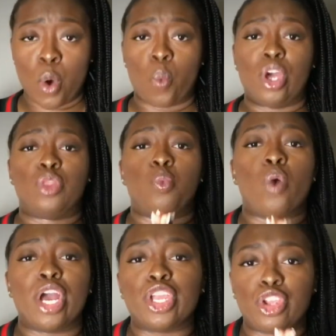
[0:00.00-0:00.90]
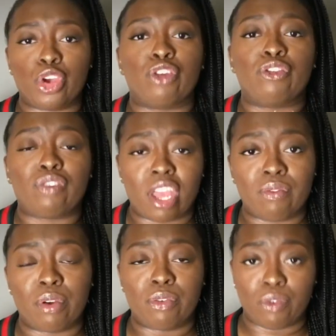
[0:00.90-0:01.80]
with what you're
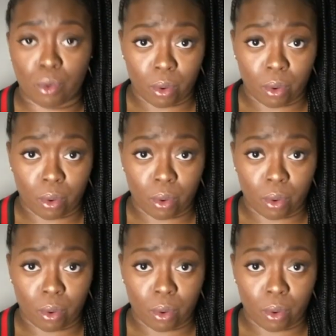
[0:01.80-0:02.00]
favored for.